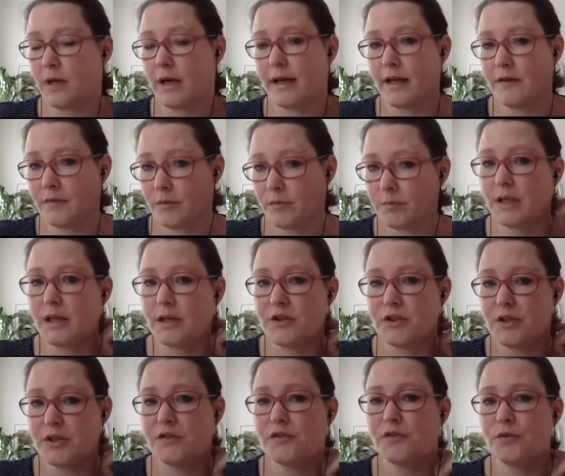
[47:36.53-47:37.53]
I have a
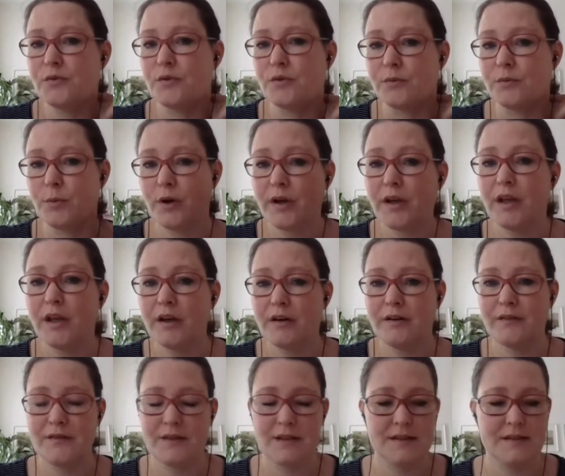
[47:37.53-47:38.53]
PhD student working
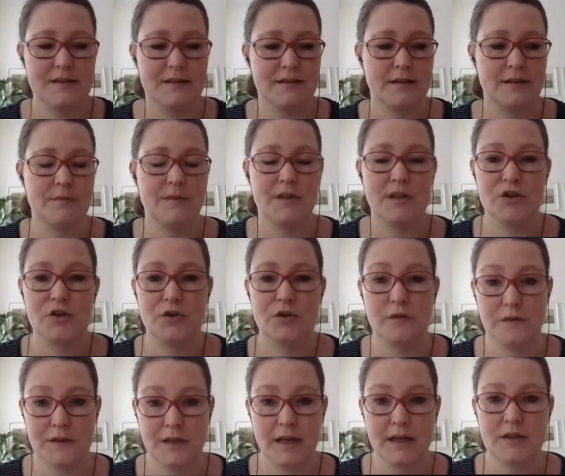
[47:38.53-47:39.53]
on this, the issue of
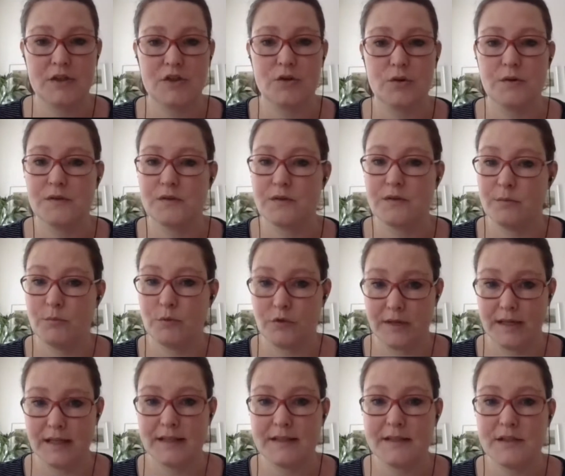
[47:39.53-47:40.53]
touch, also in
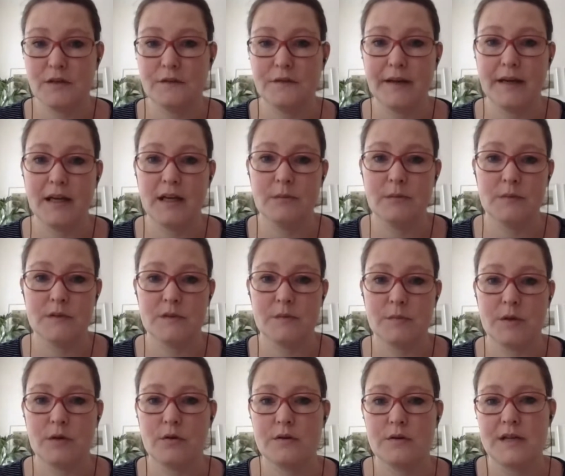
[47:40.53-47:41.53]
morality of animals,
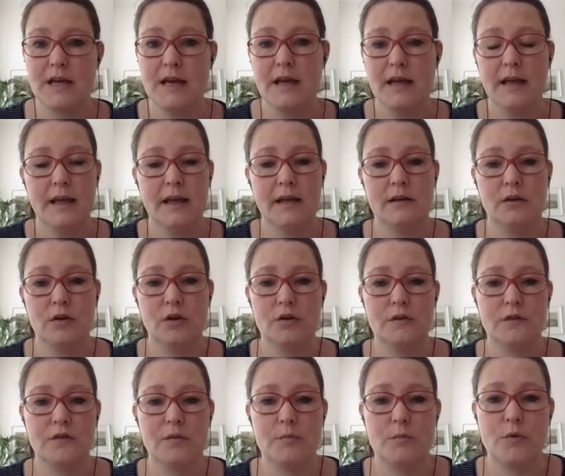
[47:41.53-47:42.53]
because in a lot
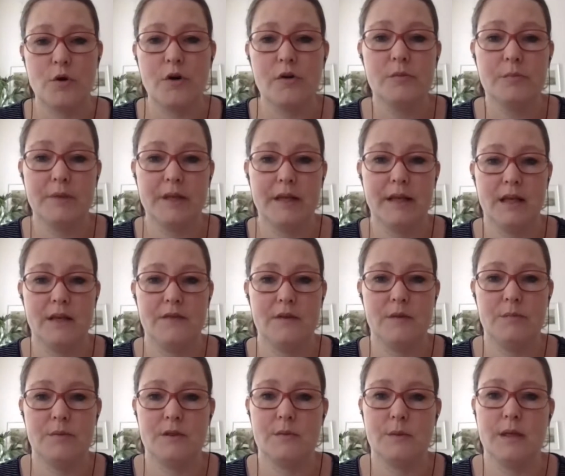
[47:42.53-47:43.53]
of moral behavior
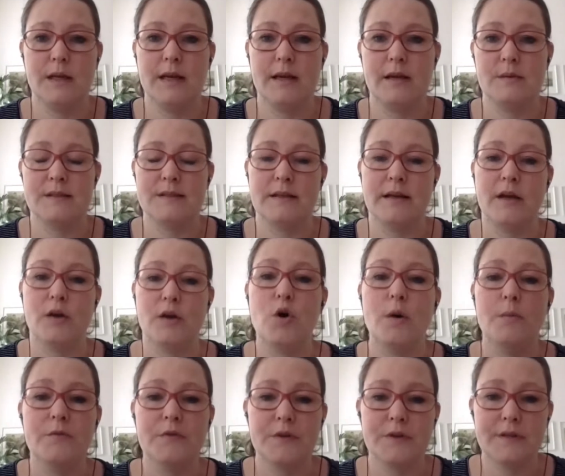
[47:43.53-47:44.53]
between animals, like
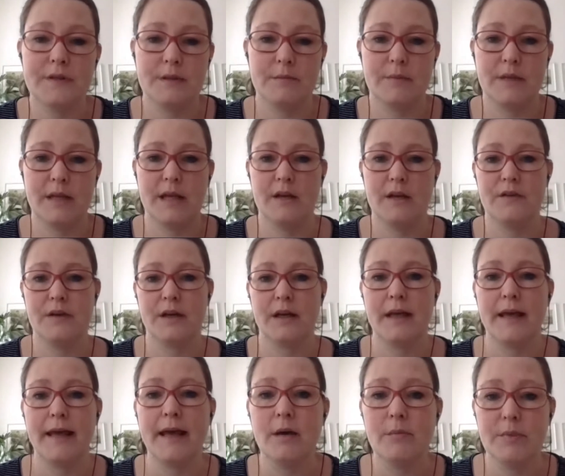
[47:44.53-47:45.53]
comforting behavior,
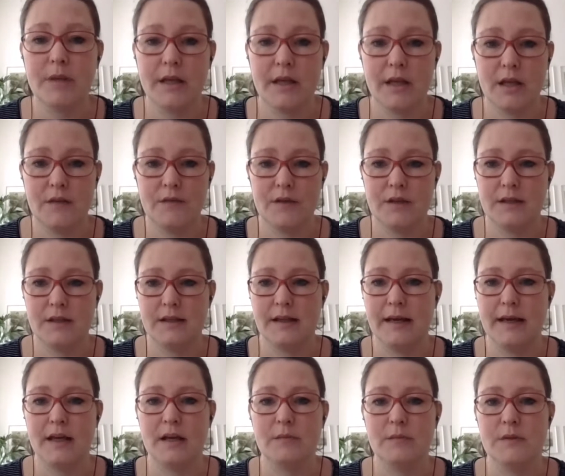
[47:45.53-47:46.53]
care behavior in
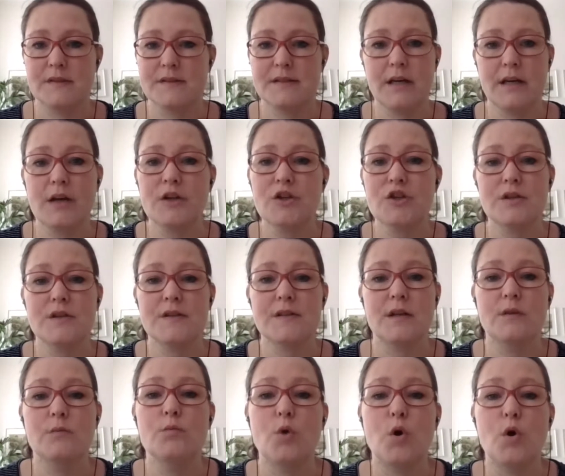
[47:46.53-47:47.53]
animals, touch is
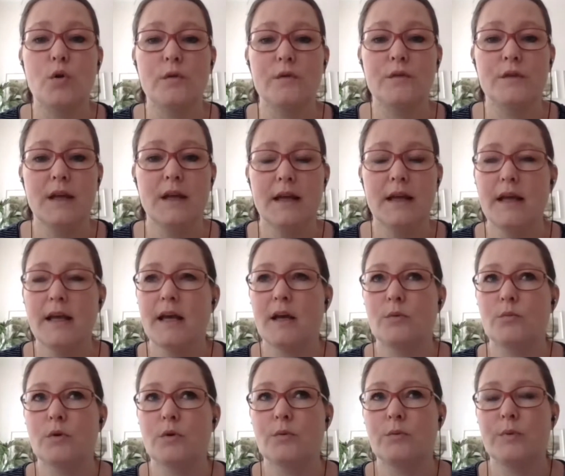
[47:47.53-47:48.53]
involved.
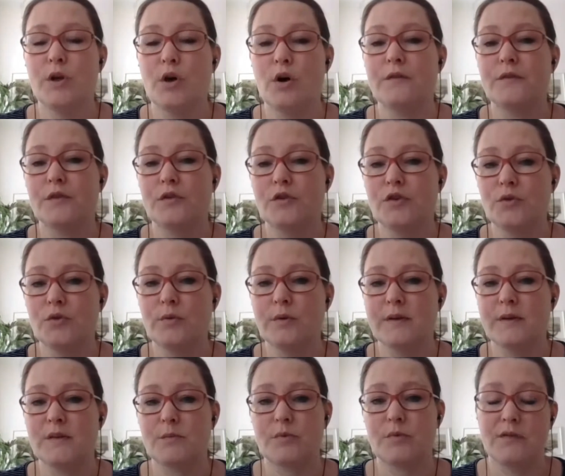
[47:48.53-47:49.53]
And what we often do
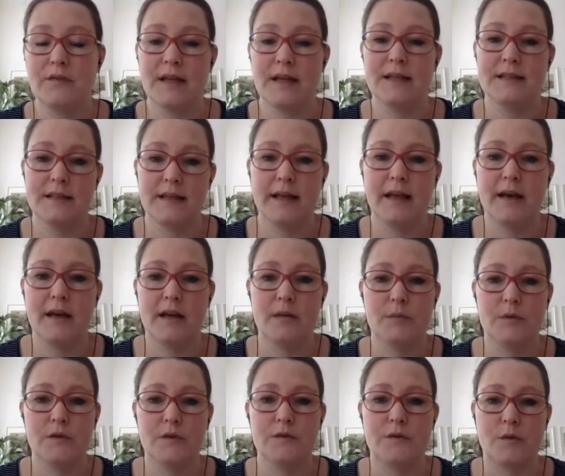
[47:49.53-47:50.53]
is preventing
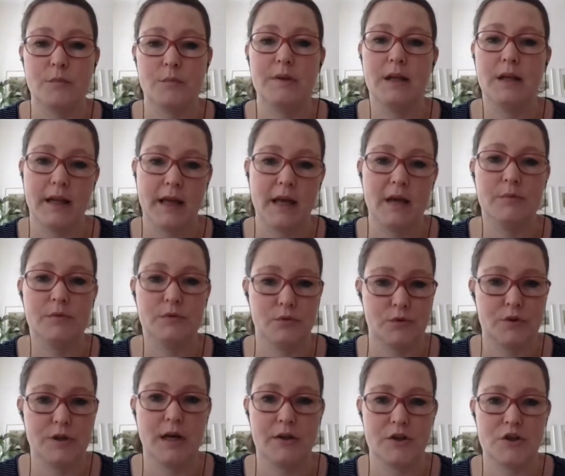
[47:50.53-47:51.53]
animals from being able to
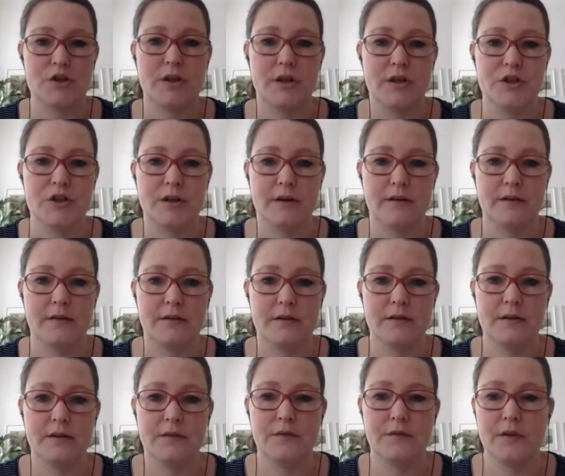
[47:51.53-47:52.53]
touch each other,
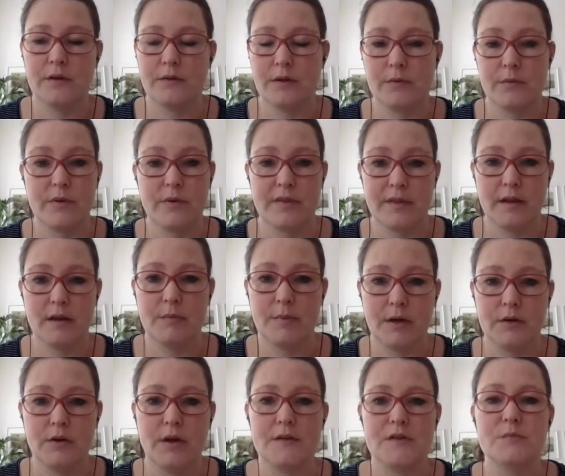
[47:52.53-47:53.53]
if we think
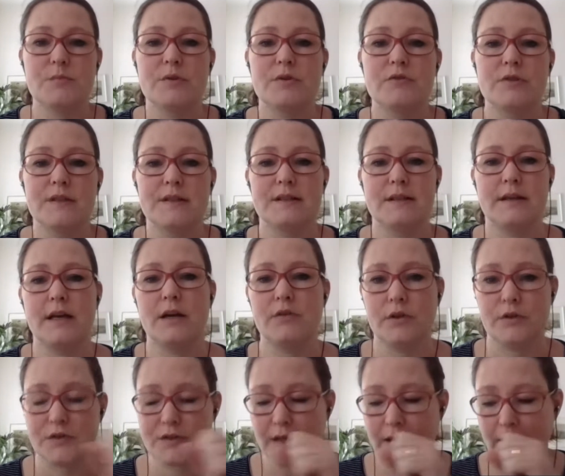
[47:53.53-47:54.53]
about husbandry
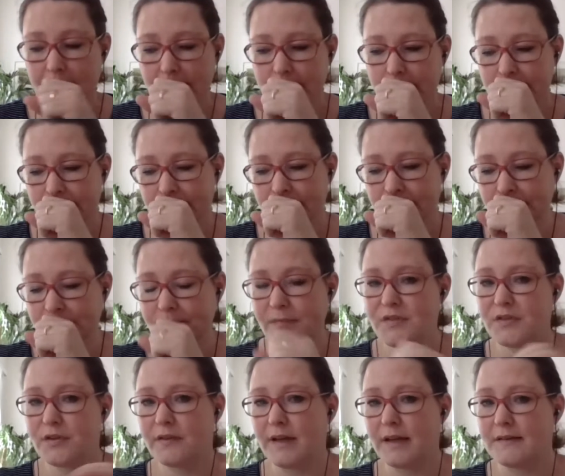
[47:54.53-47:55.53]
scenarios.
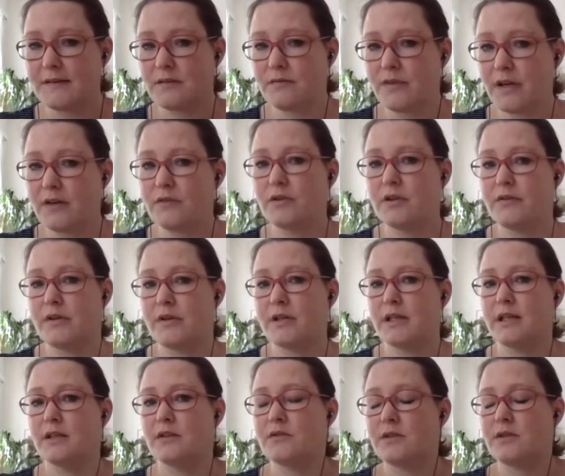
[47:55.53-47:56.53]
So that's a very, very
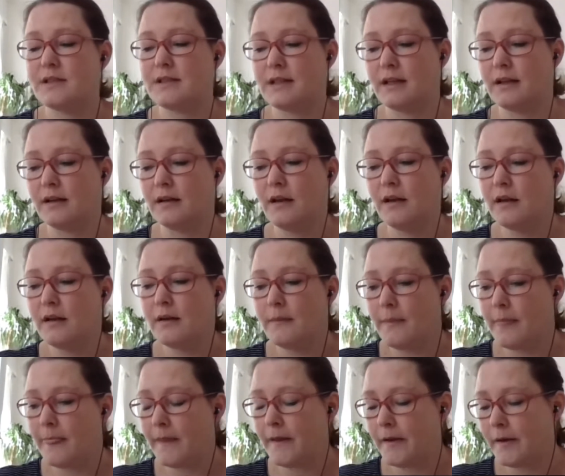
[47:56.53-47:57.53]
interesting
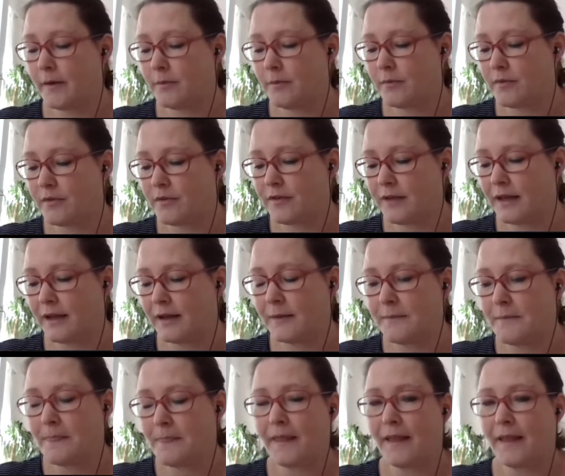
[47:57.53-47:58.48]
thing.